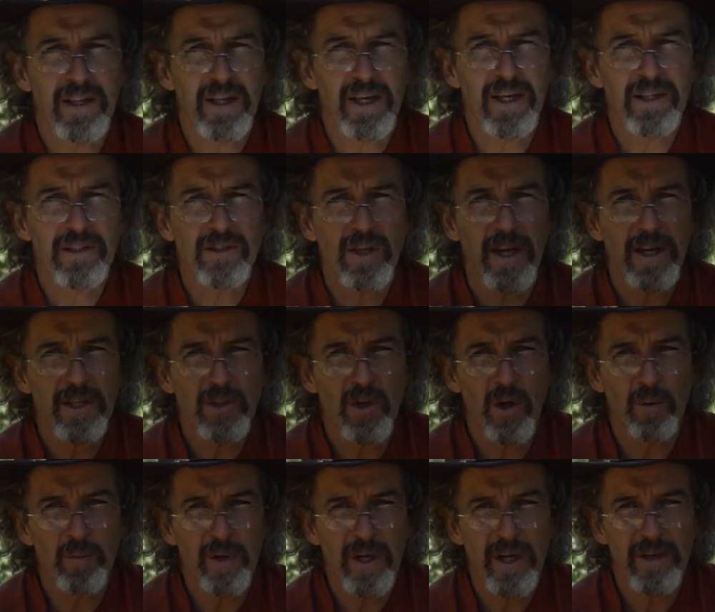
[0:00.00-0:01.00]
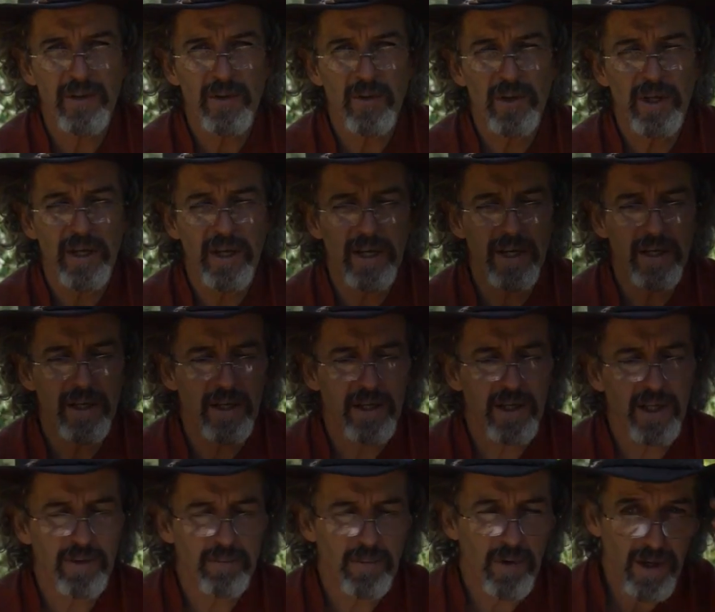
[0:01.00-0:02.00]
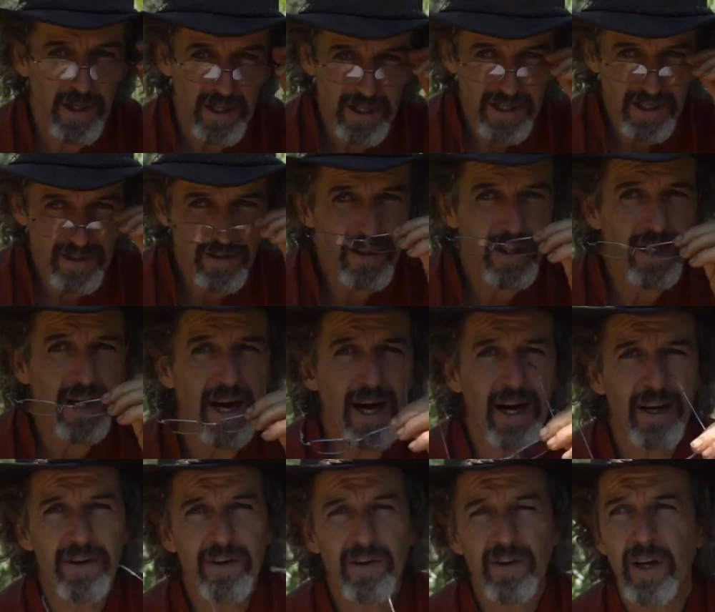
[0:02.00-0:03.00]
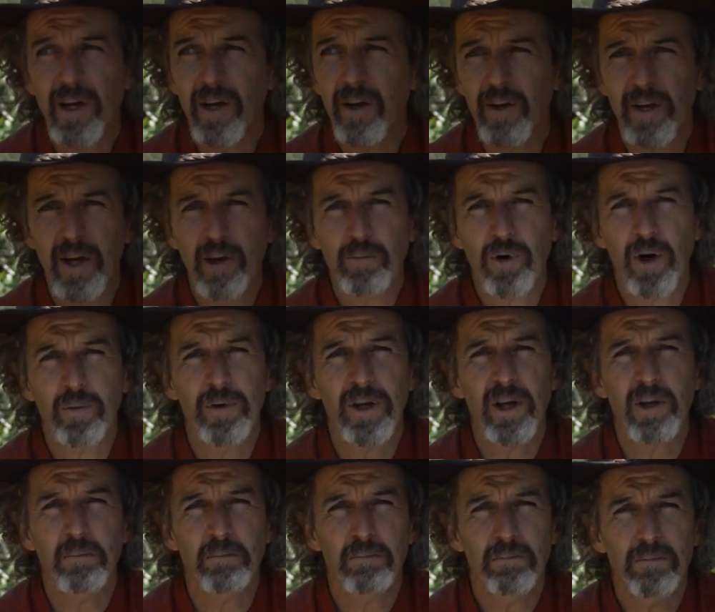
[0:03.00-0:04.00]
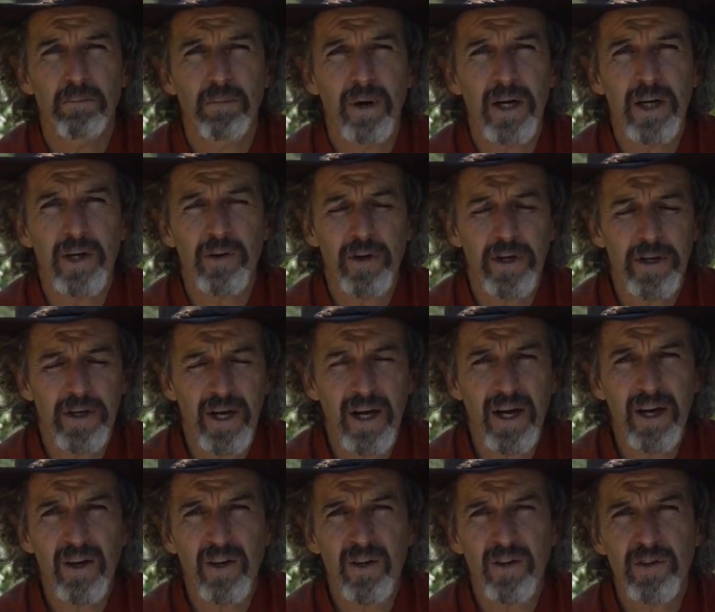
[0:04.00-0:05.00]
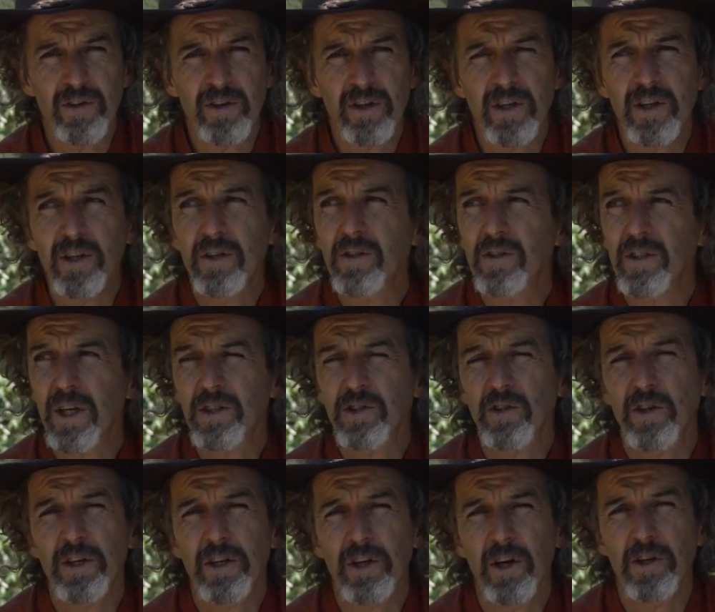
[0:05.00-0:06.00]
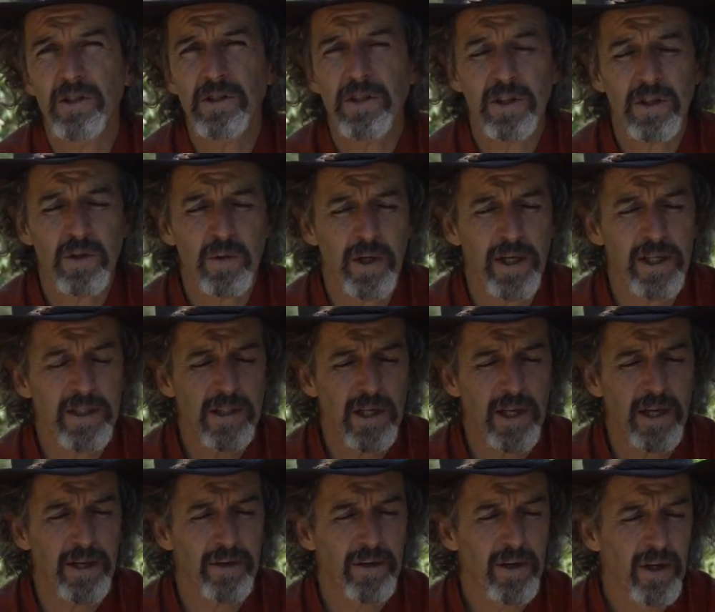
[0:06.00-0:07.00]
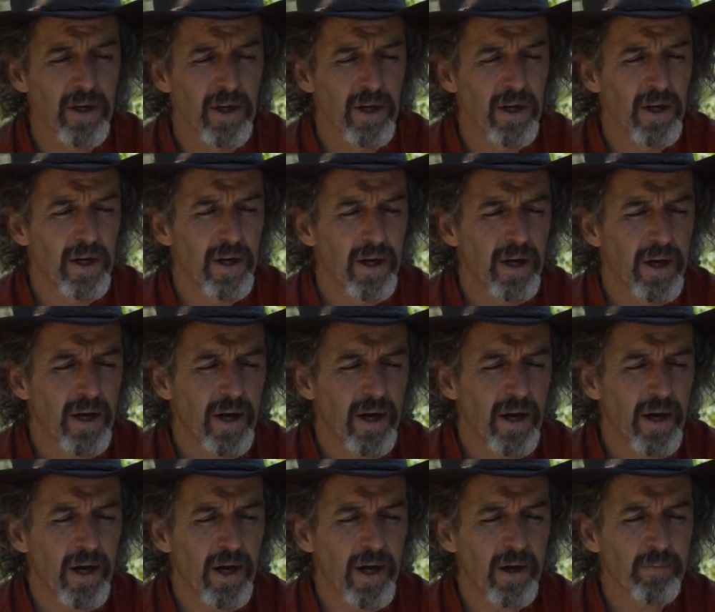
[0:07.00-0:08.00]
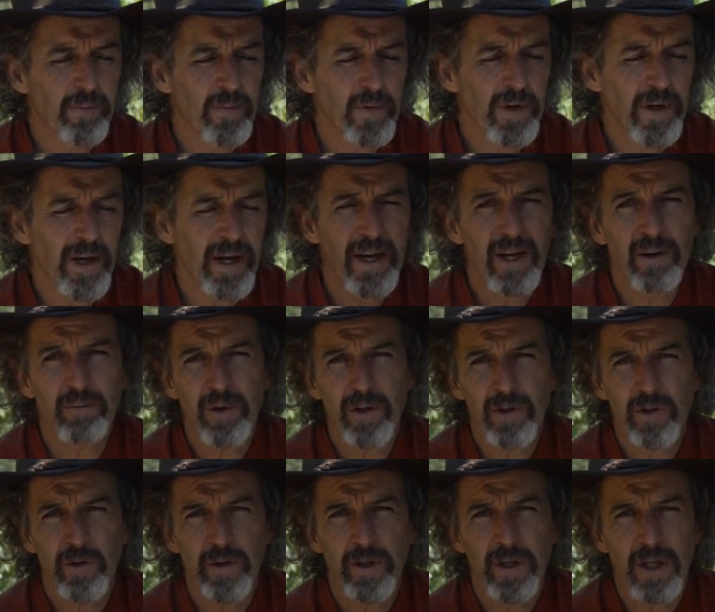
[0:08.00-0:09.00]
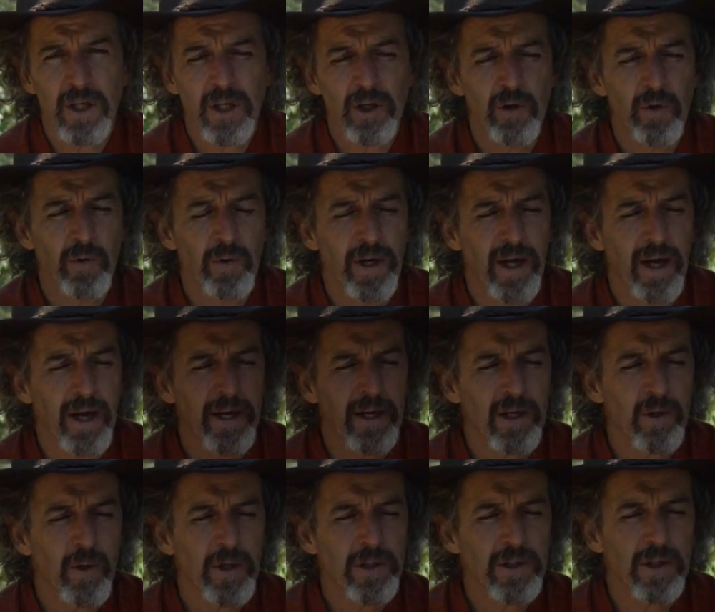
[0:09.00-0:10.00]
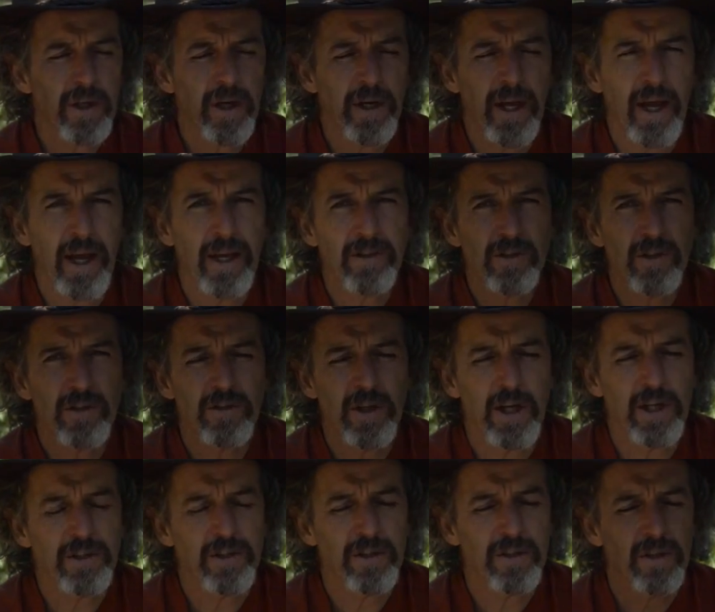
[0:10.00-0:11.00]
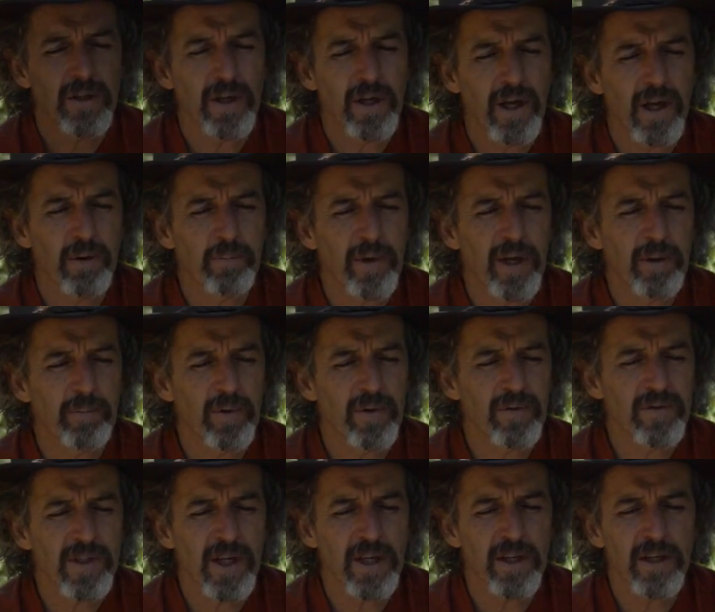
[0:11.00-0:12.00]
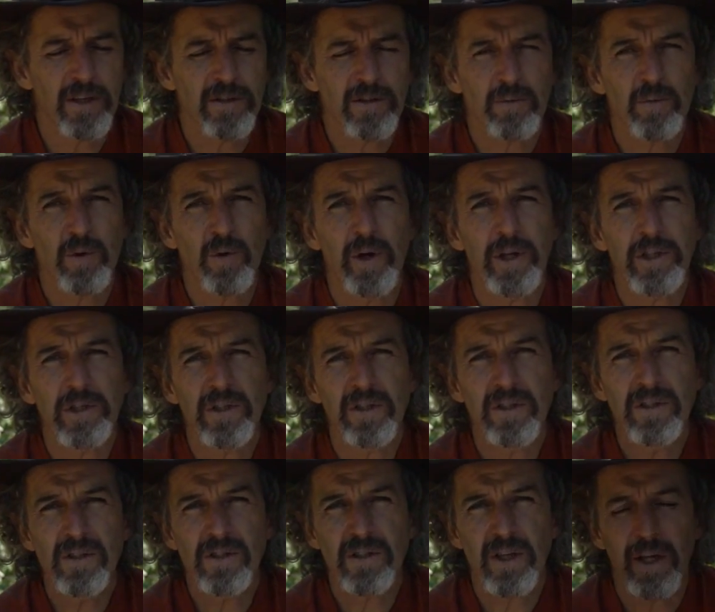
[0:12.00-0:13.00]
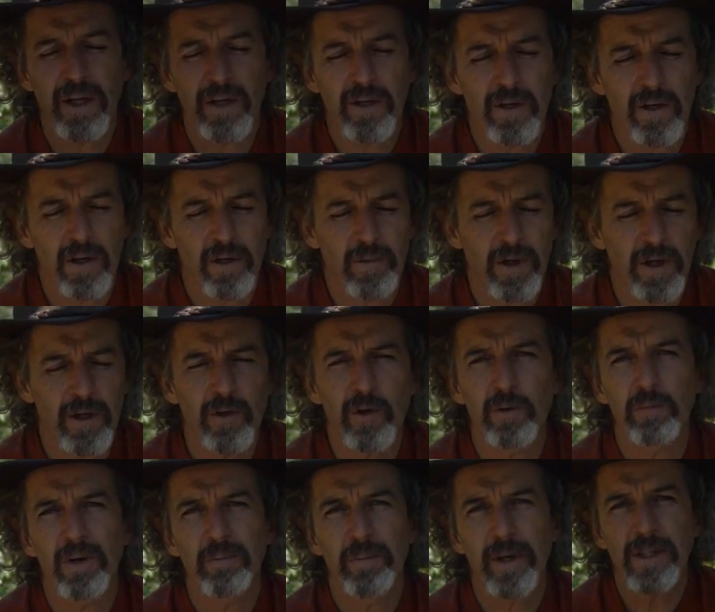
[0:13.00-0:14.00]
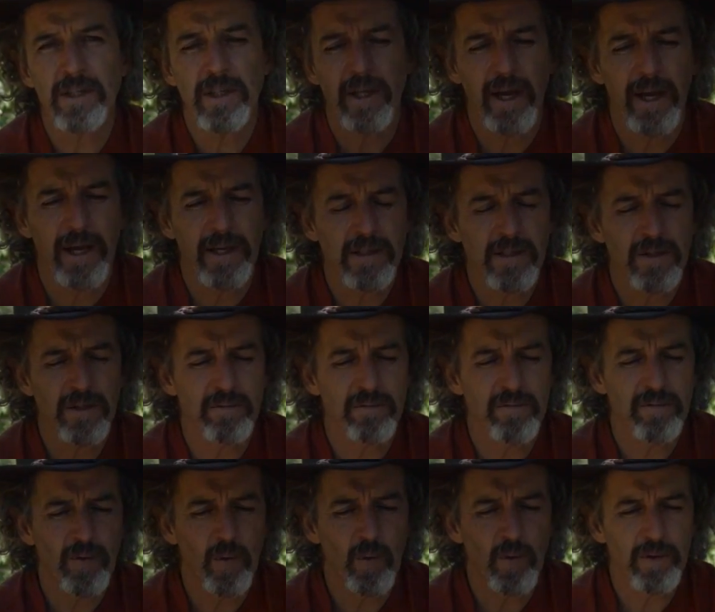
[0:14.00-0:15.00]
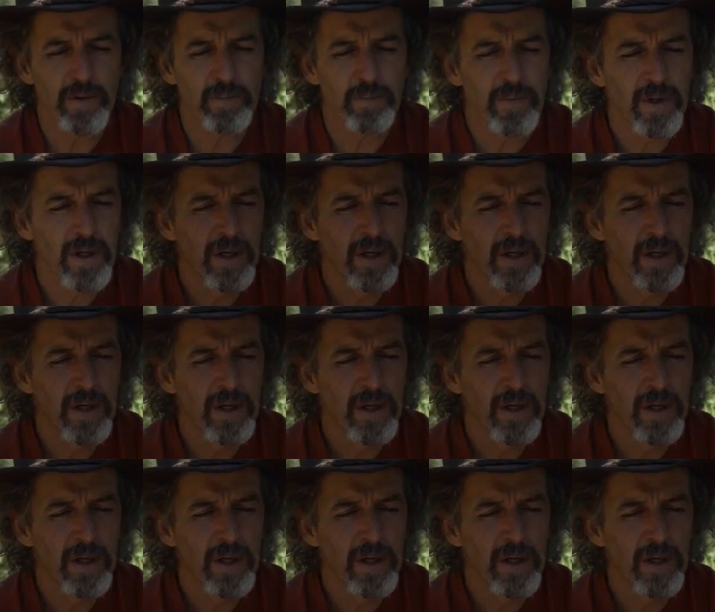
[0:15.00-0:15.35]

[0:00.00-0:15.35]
there, it's Tom Kendall here in my garden on our property in Maungaraeeda on the Sunshine Coast in Queensland. Today I'm doing a Q A, a question and answer session. People have sent in some questions and I'm going to do my best to answer them for them.